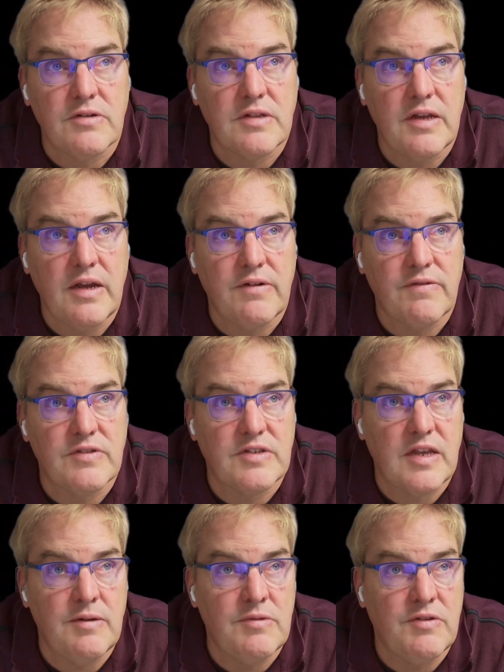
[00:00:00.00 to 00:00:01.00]
they have the
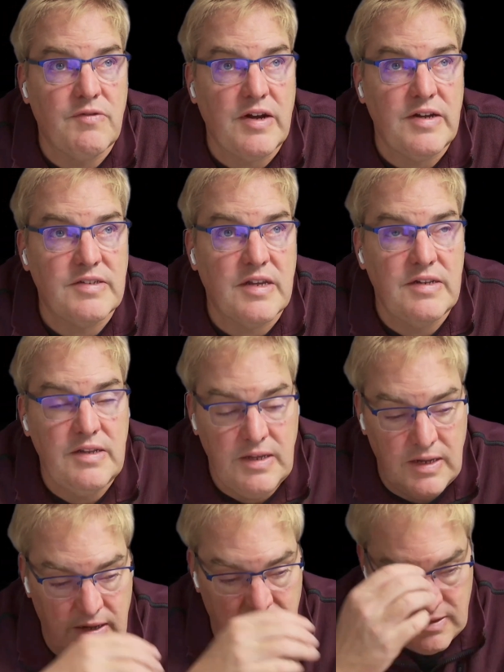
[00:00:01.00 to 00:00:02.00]
same device
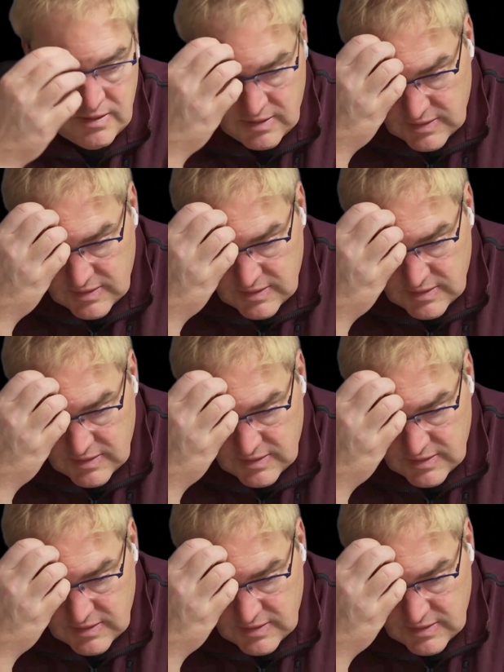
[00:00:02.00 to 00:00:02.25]
ID and the